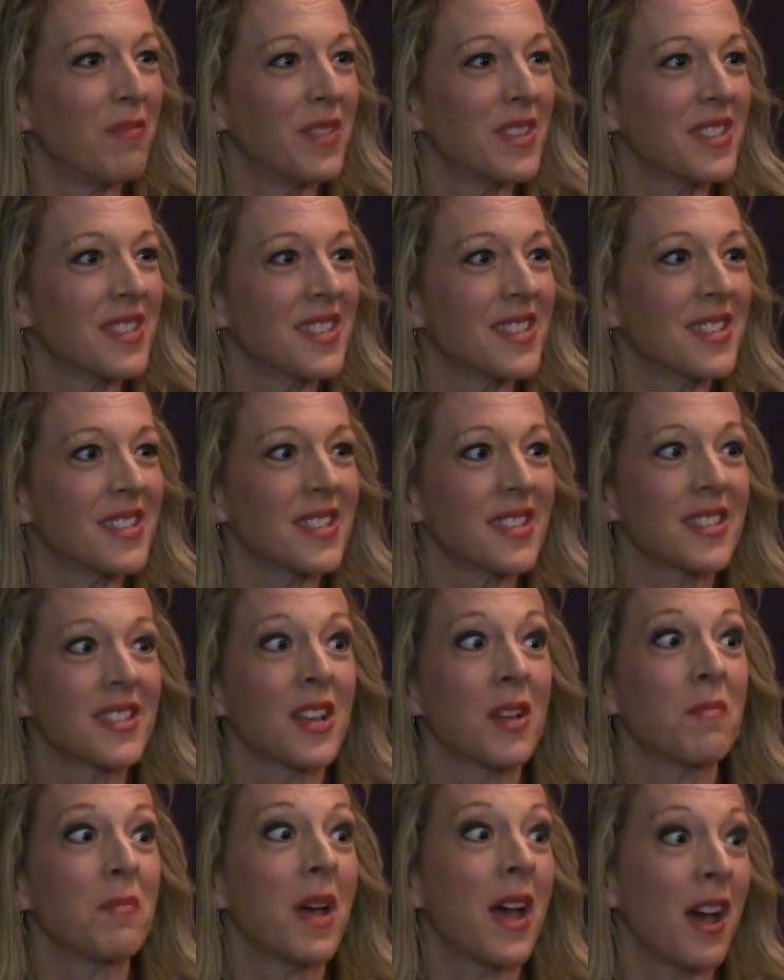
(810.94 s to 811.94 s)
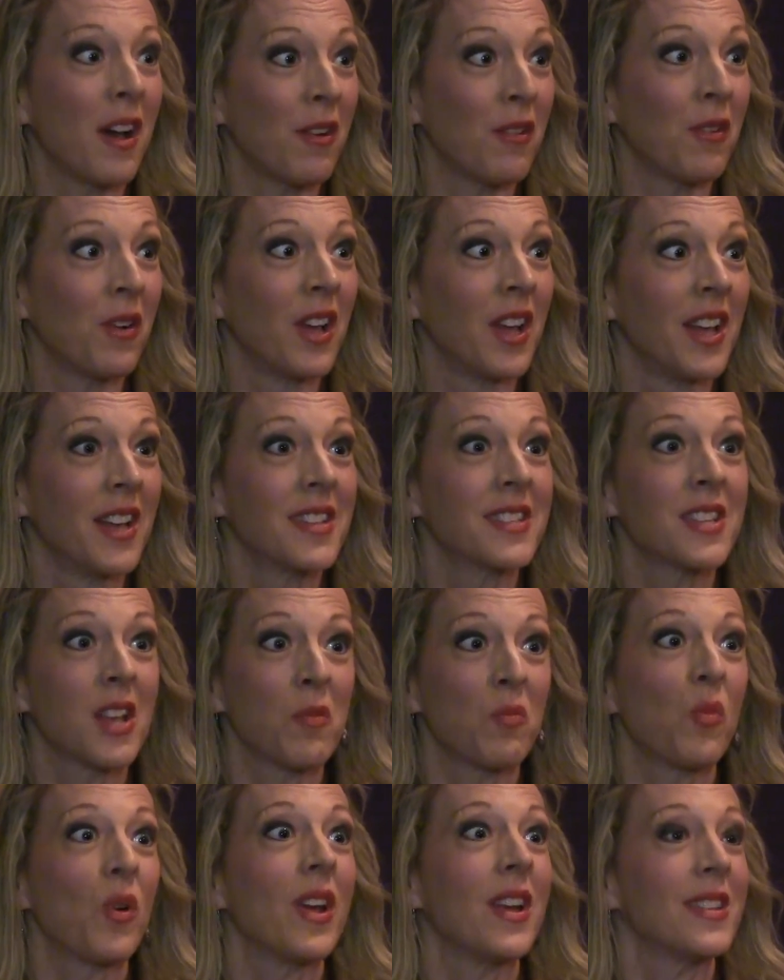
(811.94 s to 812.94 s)
This is somehow
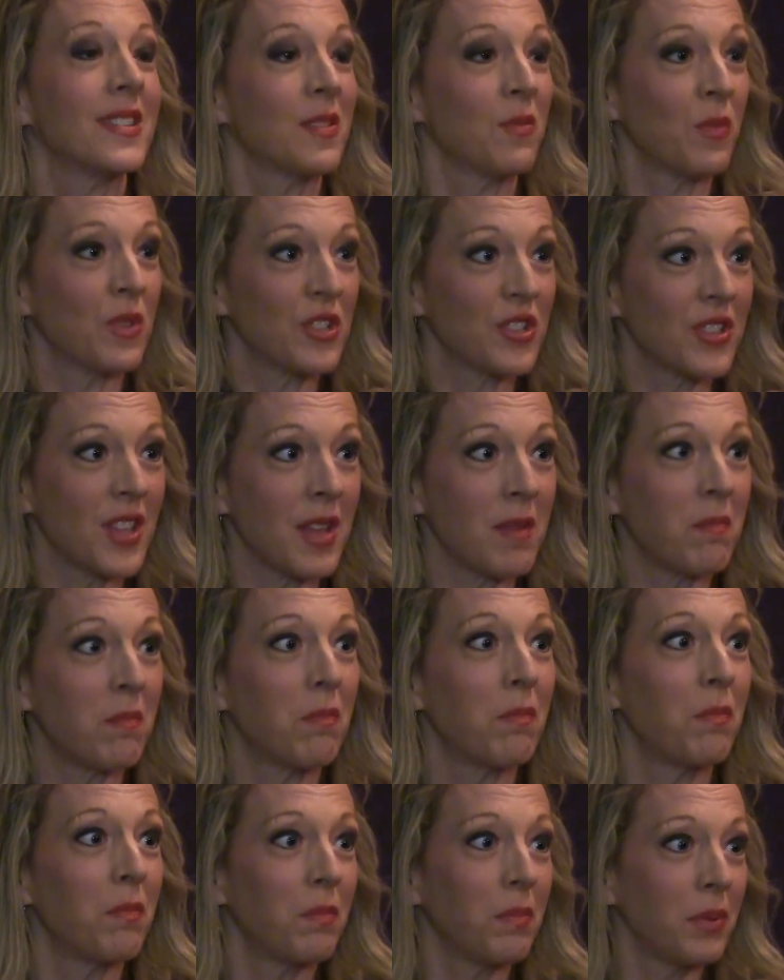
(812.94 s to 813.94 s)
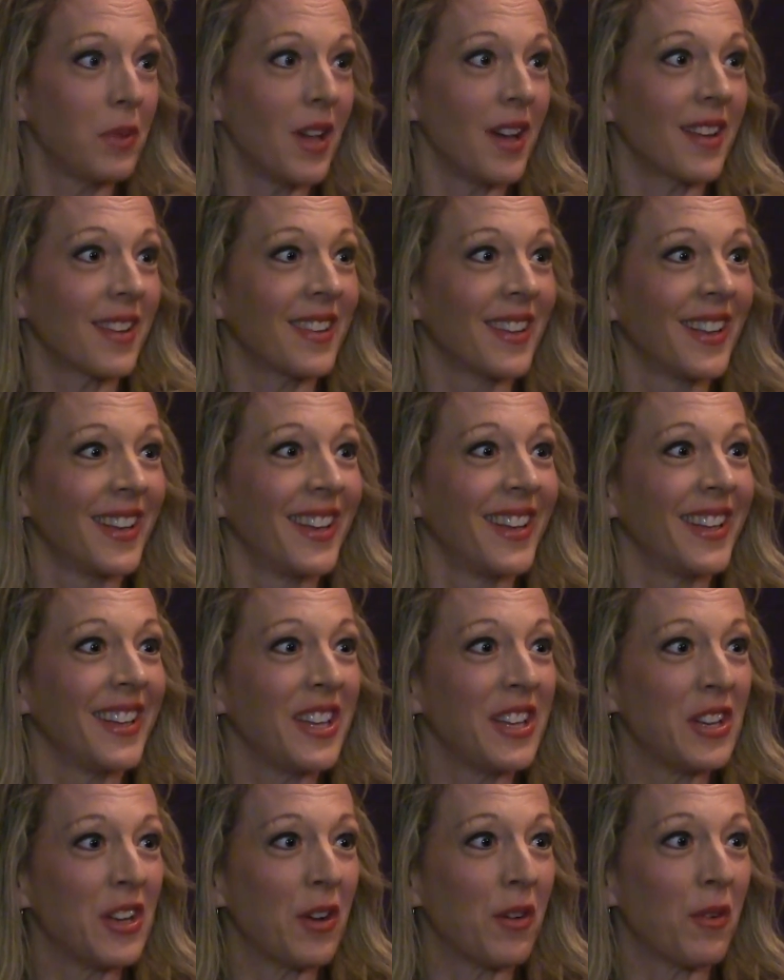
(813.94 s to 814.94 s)
some ways in which they pluck,
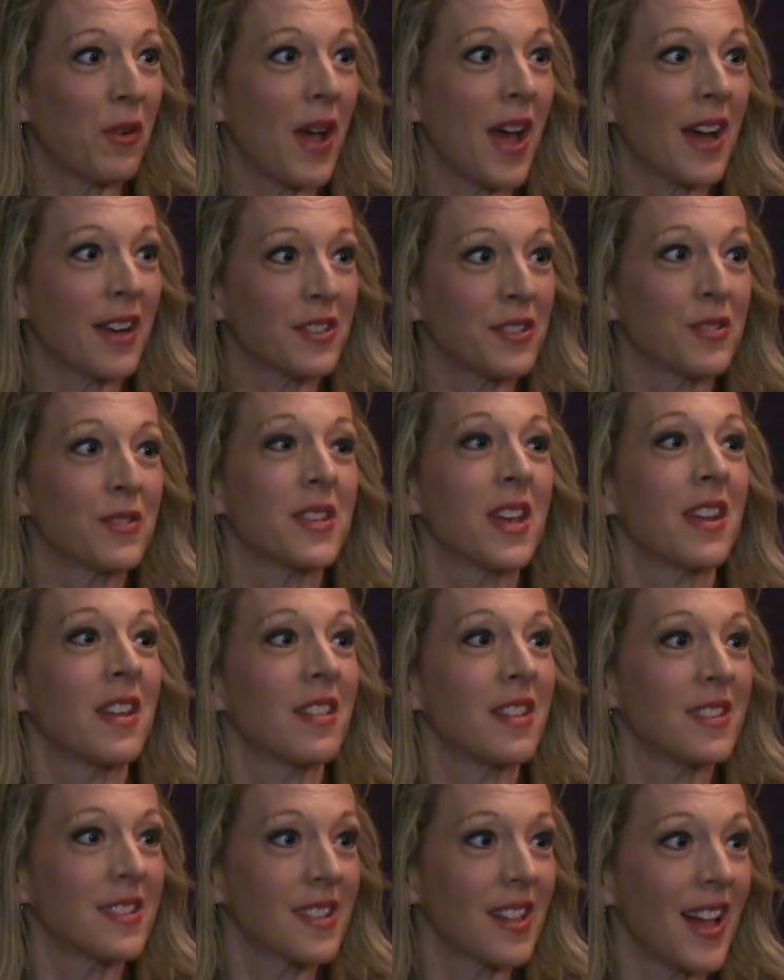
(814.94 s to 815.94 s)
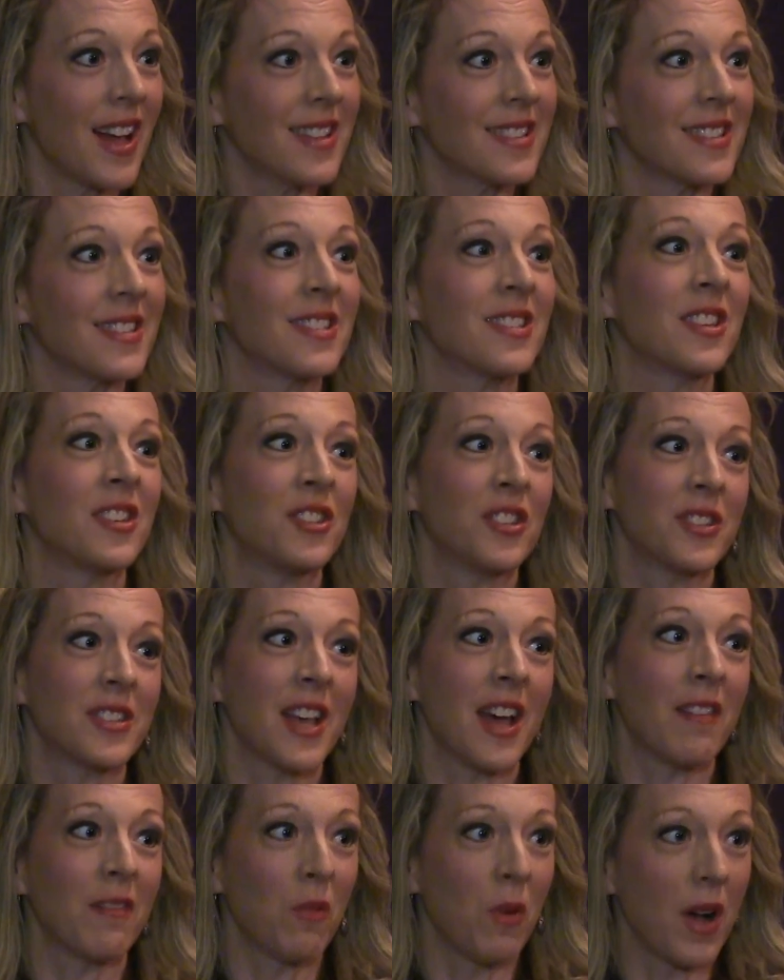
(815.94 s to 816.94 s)
you know, actors out of these classes to just
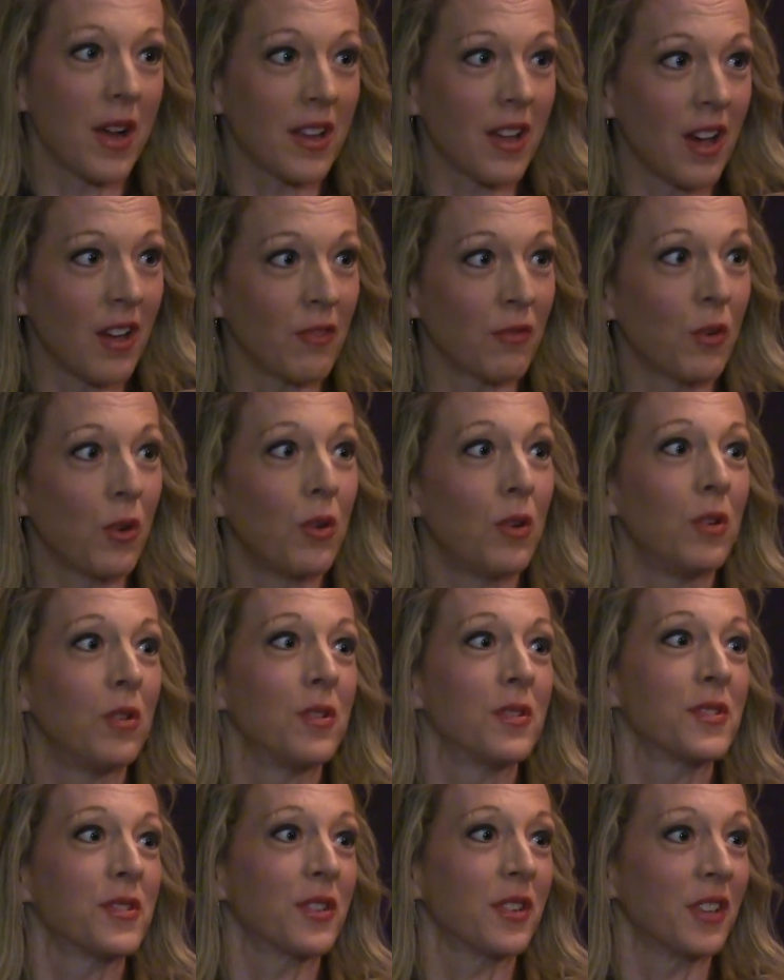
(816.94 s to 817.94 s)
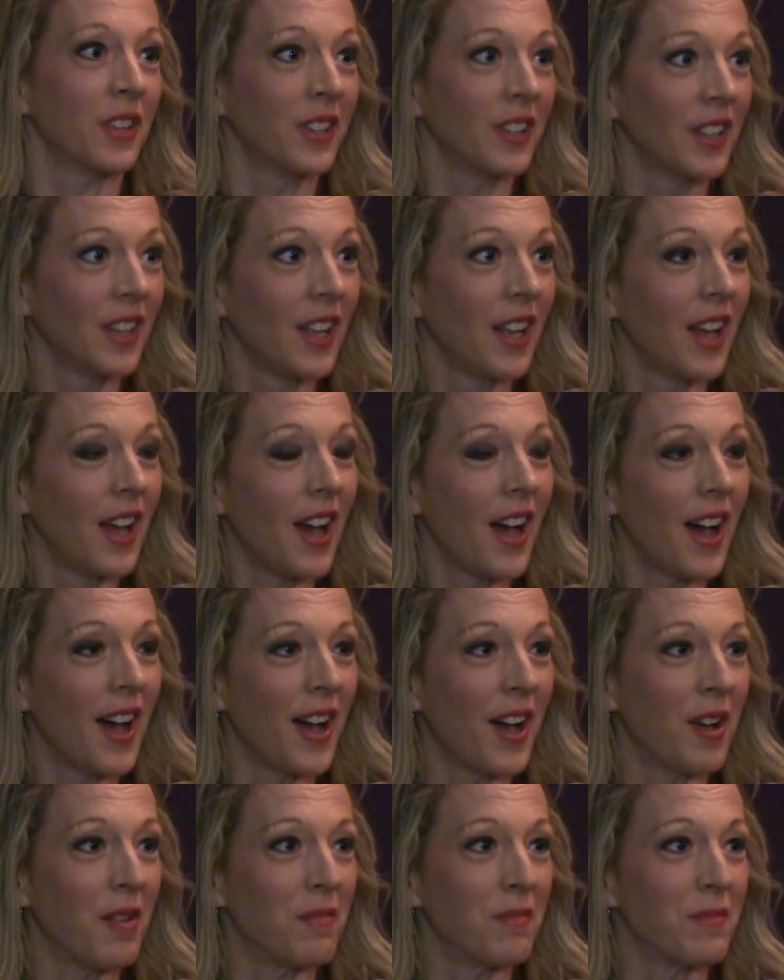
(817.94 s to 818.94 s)
have walk-on roles.
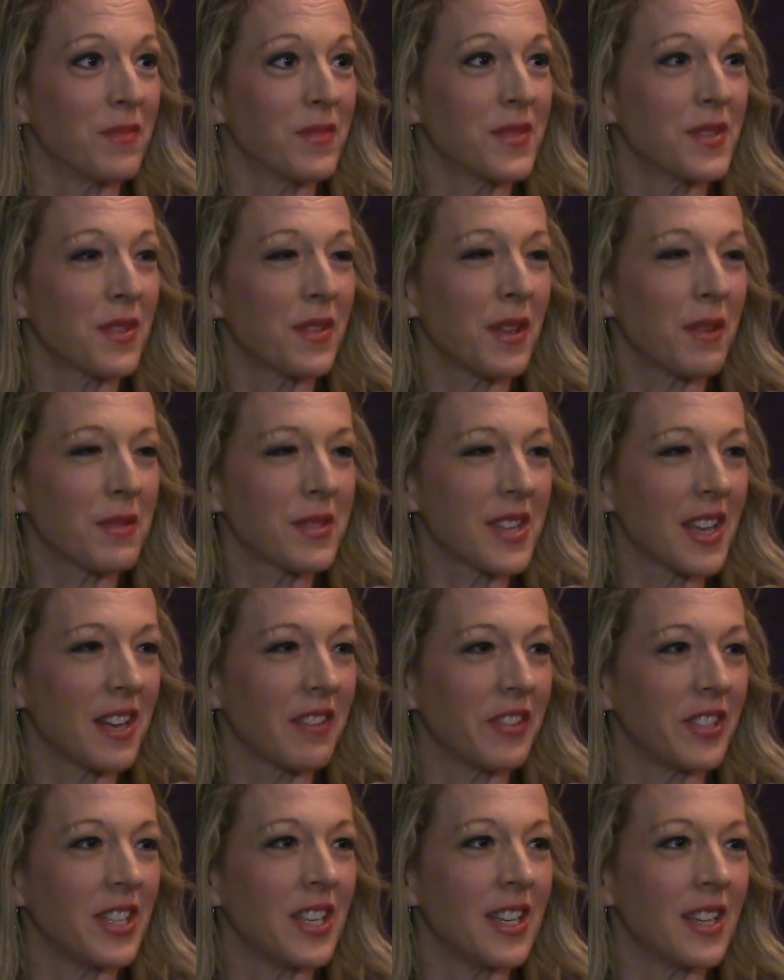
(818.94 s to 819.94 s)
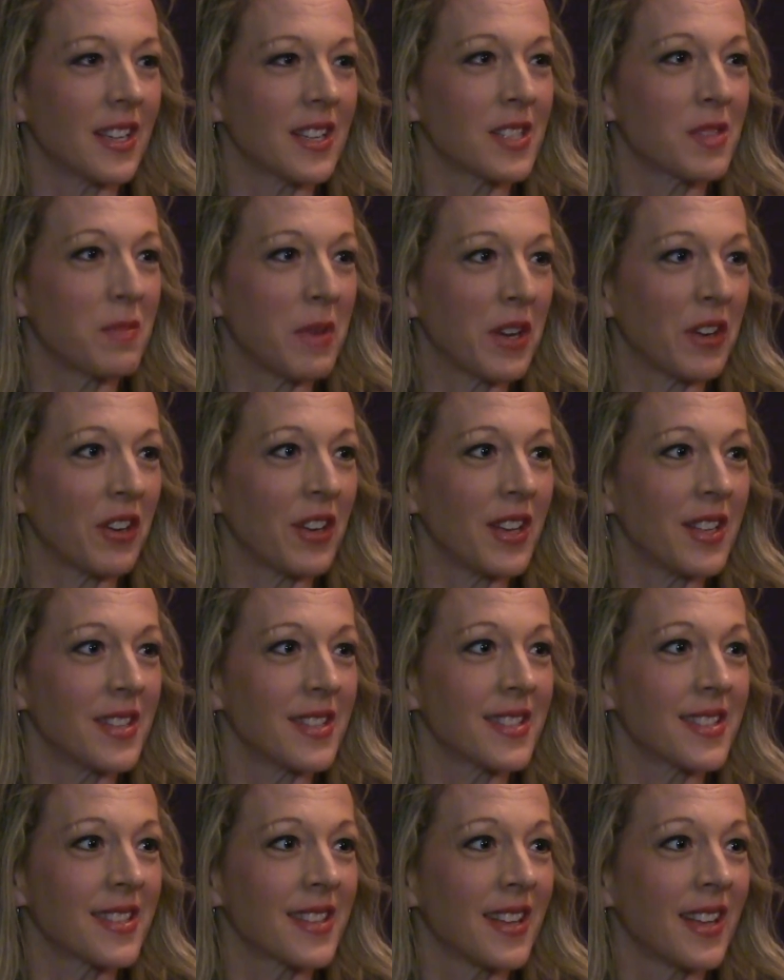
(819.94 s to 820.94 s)
So that was kind of a neat
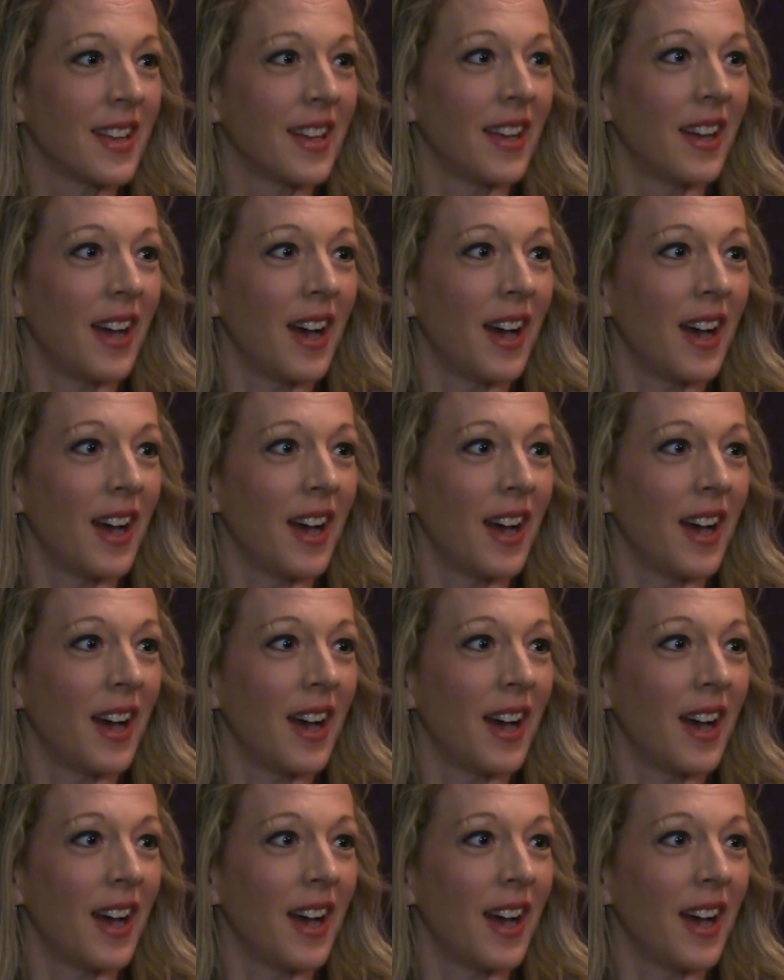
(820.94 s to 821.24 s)
experience.